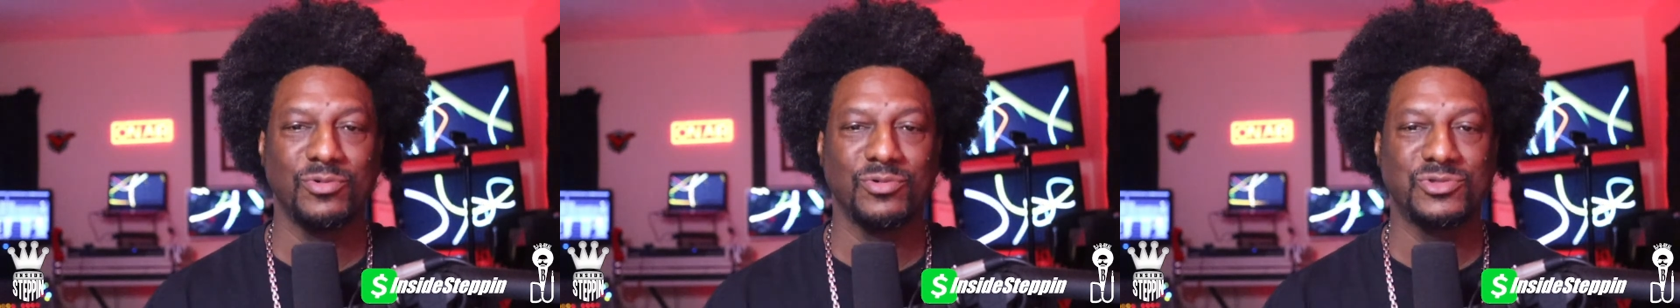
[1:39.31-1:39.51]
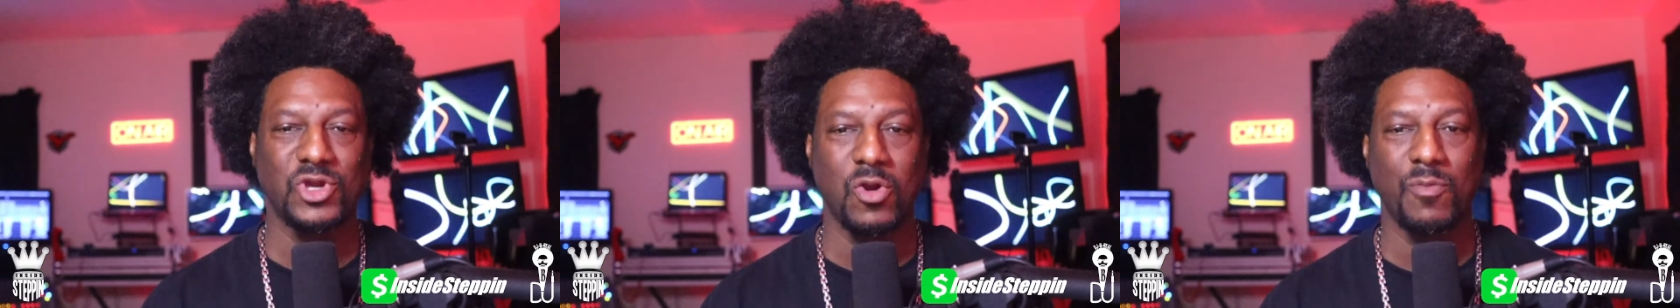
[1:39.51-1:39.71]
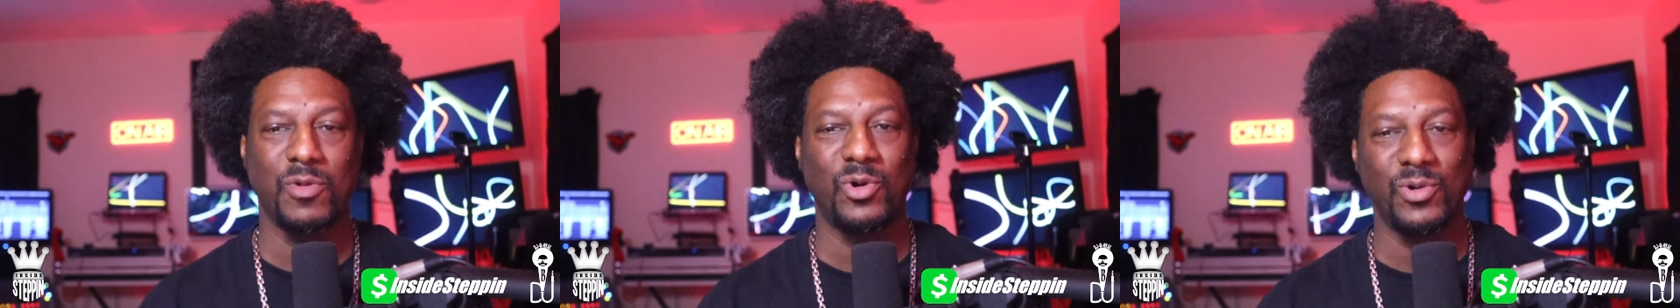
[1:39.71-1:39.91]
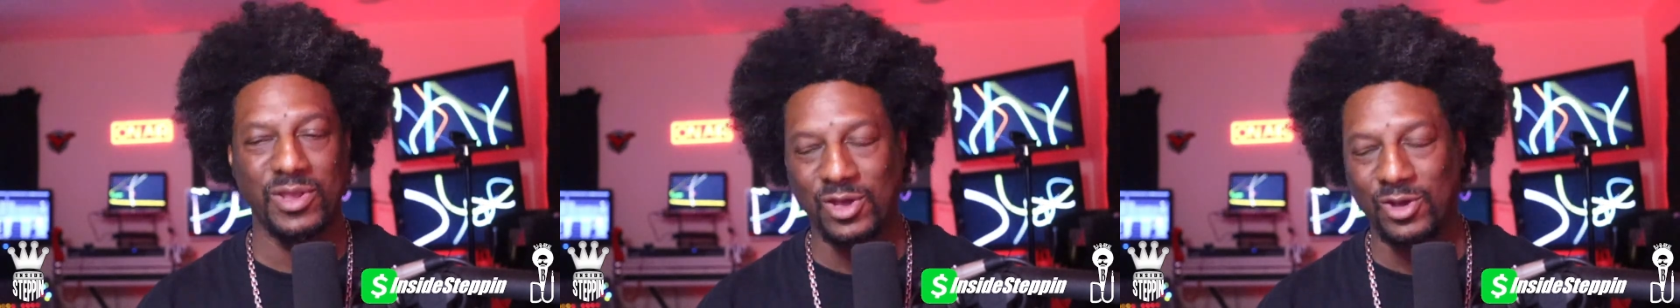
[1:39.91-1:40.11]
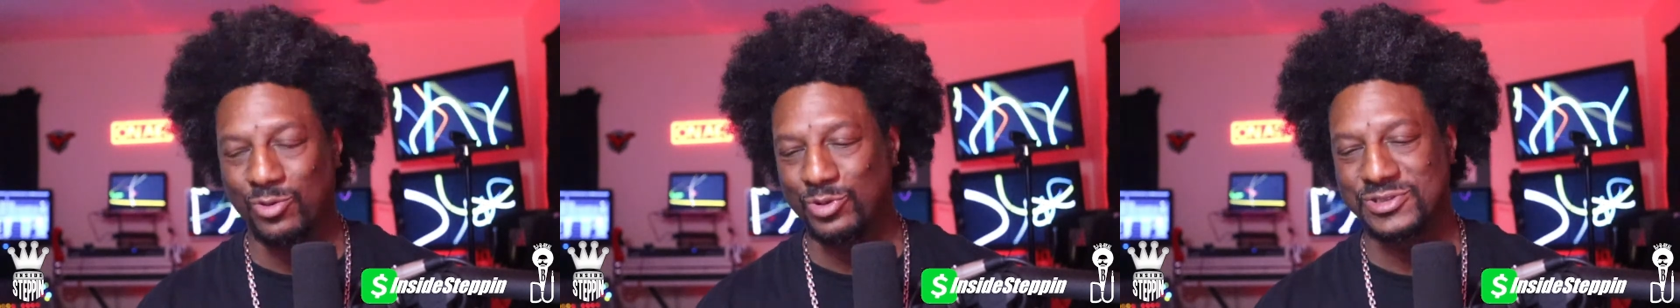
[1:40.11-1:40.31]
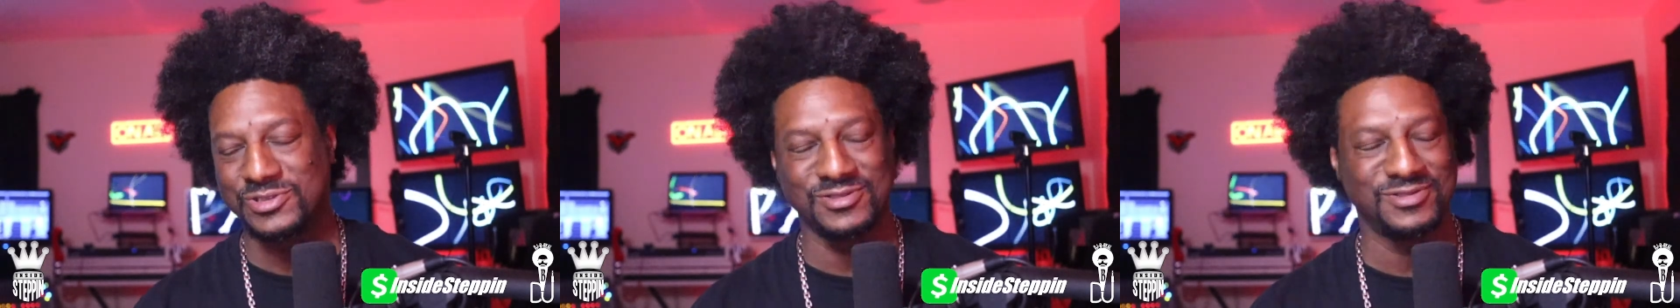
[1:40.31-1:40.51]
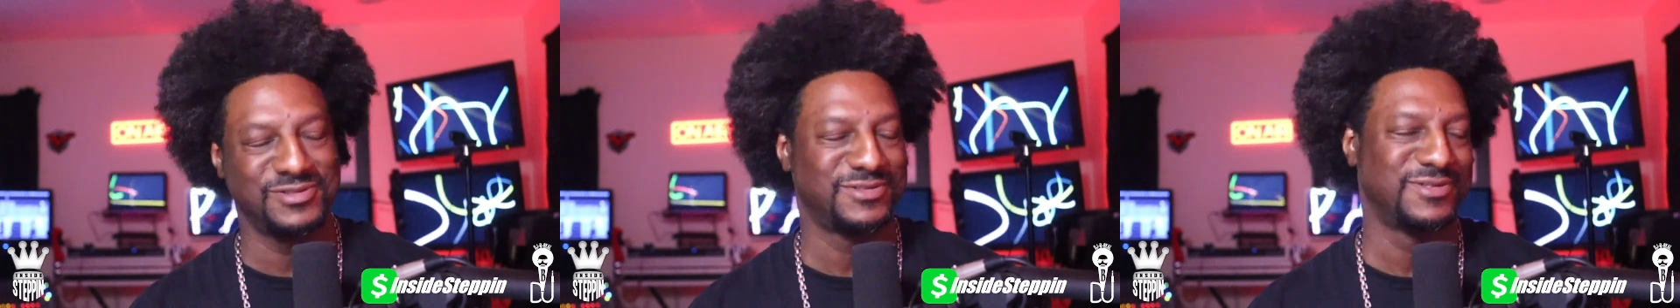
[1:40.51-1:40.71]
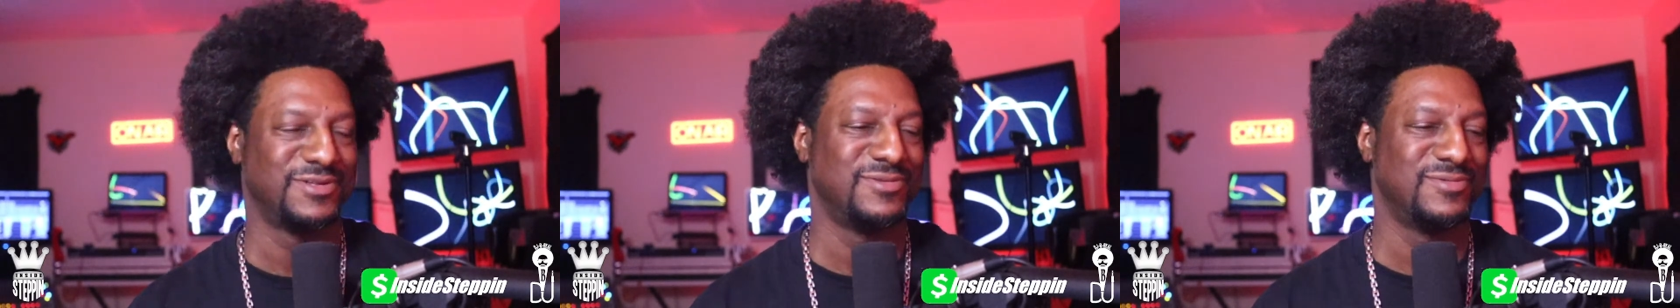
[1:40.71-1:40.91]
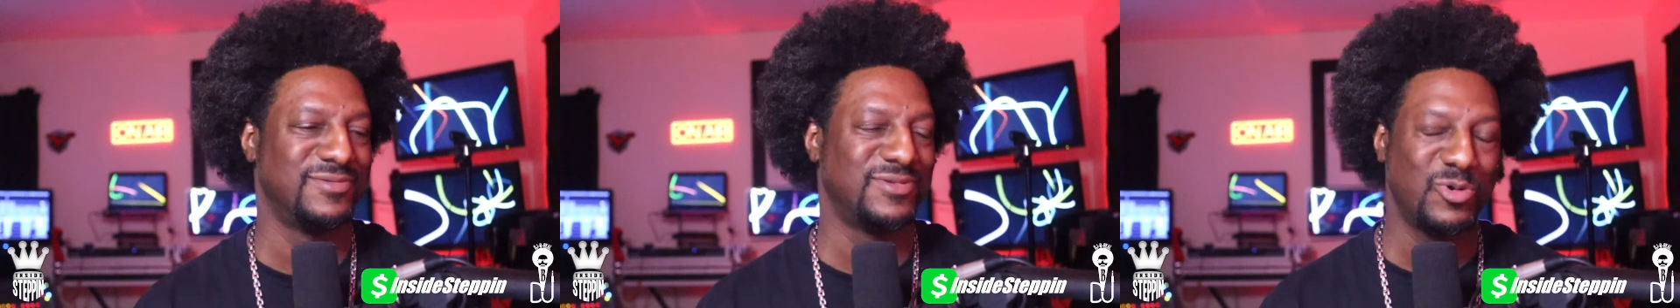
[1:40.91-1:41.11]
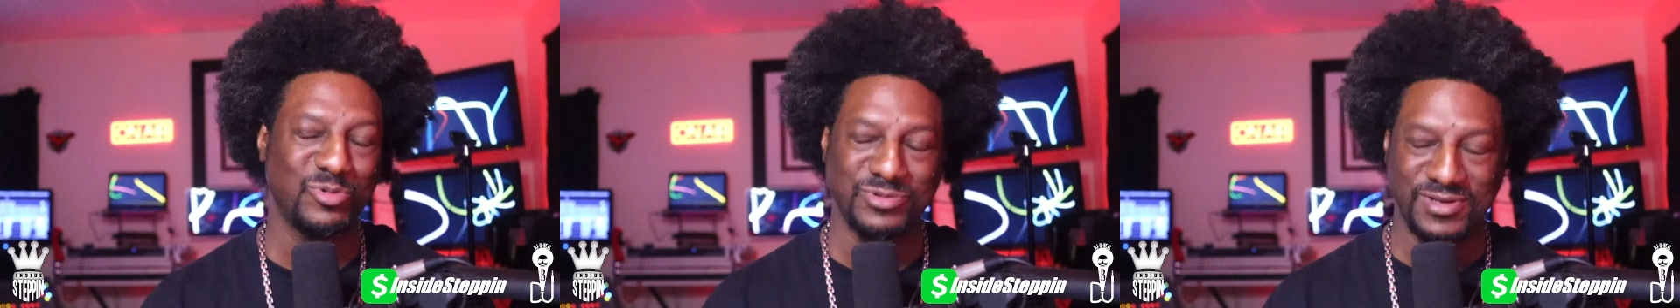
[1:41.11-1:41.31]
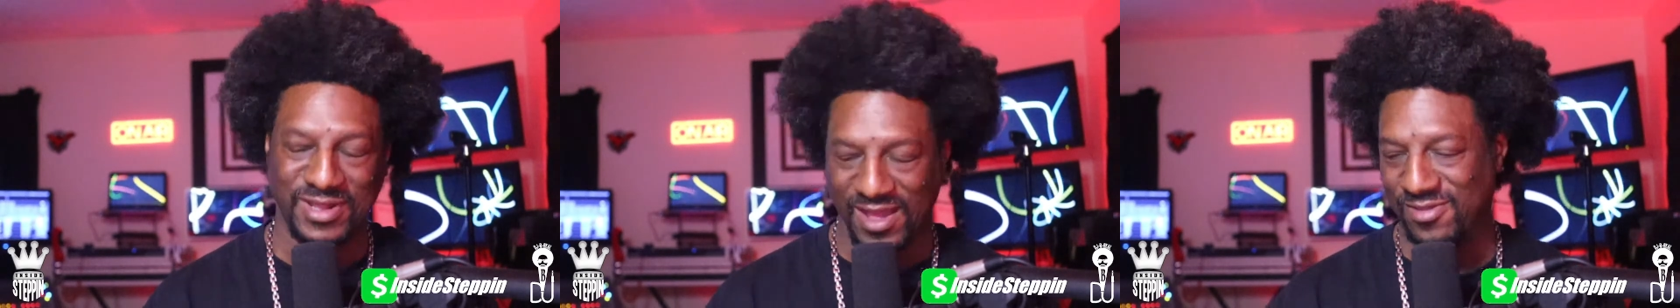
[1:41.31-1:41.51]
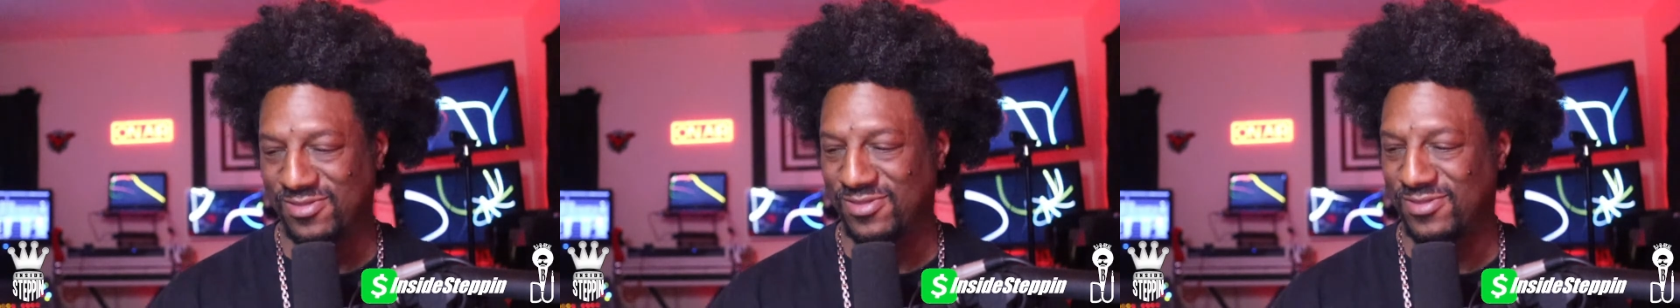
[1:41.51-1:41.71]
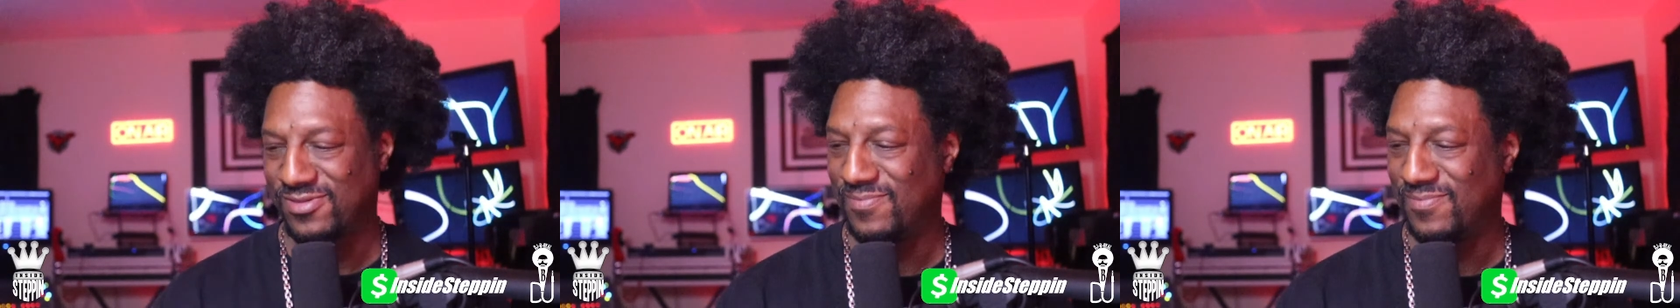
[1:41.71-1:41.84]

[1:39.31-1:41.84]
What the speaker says: terminal illnesses and no death.